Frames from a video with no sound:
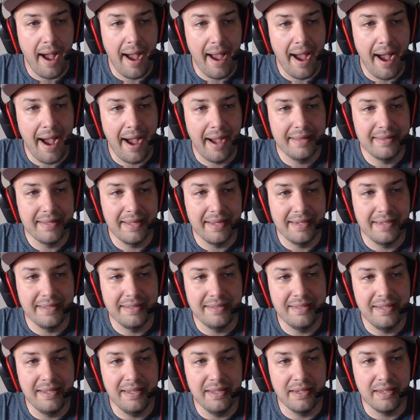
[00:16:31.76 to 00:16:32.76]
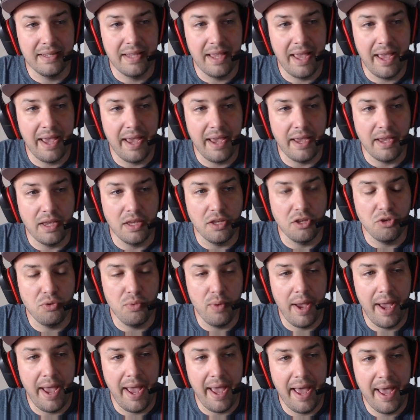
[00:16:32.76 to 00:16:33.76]
I highlighted 10K.
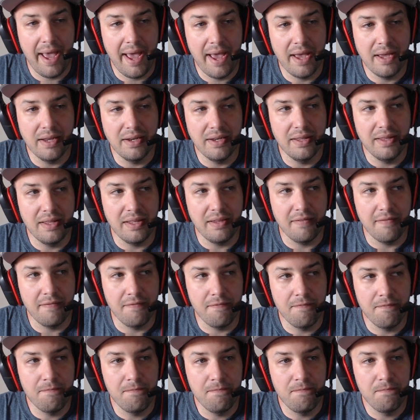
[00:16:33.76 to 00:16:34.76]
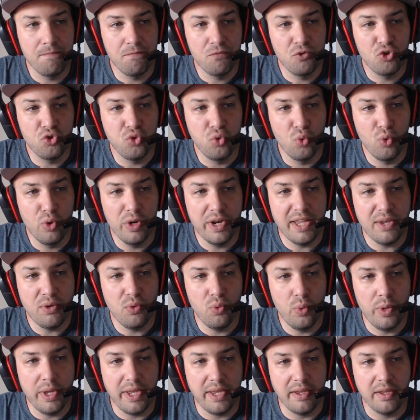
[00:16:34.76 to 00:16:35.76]
You had the
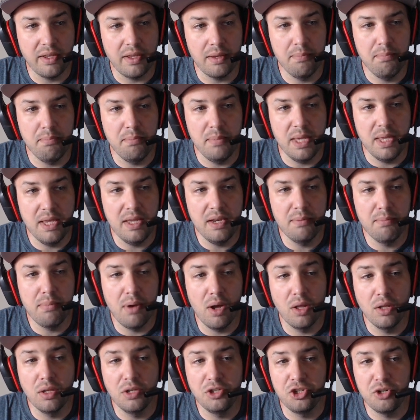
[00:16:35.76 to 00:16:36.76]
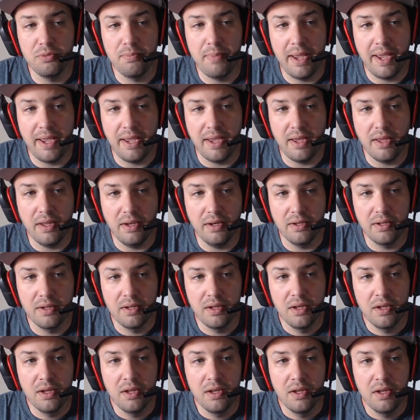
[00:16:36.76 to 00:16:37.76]
20-week mid-Bollinger Band
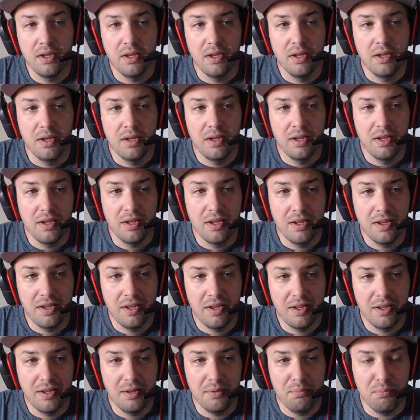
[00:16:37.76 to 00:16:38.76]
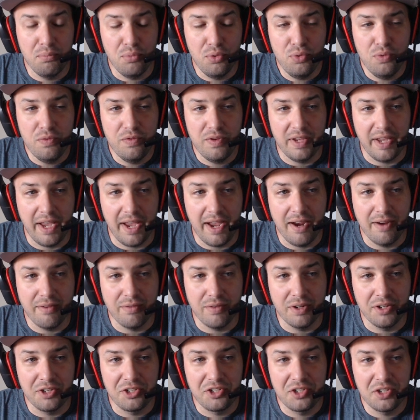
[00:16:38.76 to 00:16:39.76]
moving
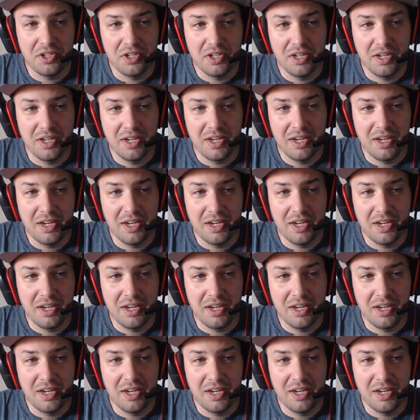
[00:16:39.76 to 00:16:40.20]
average.